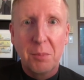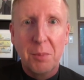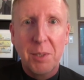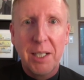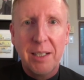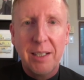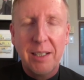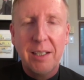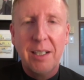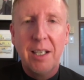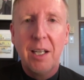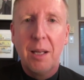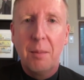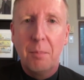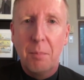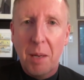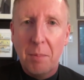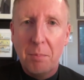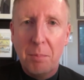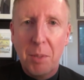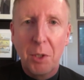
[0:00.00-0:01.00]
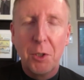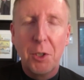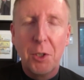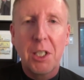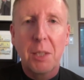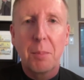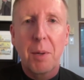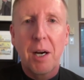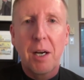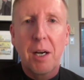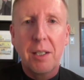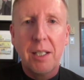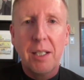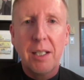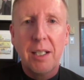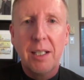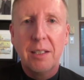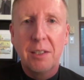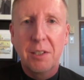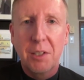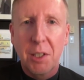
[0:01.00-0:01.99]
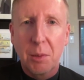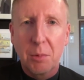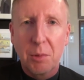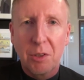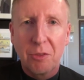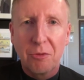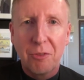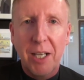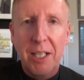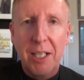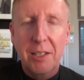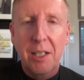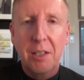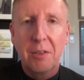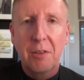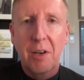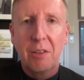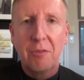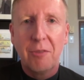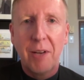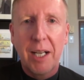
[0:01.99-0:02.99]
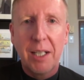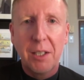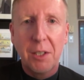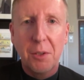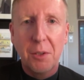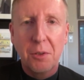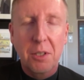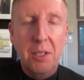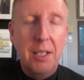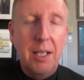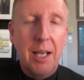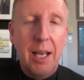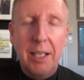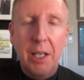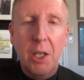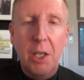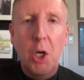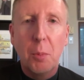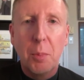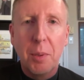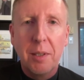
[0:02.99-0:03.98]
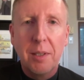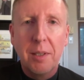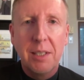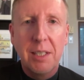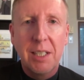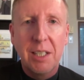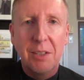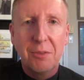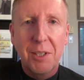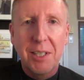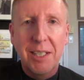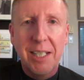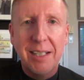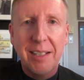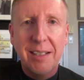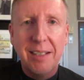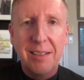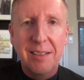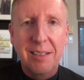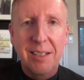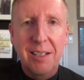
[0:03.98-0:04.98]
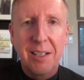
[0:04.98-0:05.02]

the beginning by building a party that's going to reflect our, our values and I hope give Canadians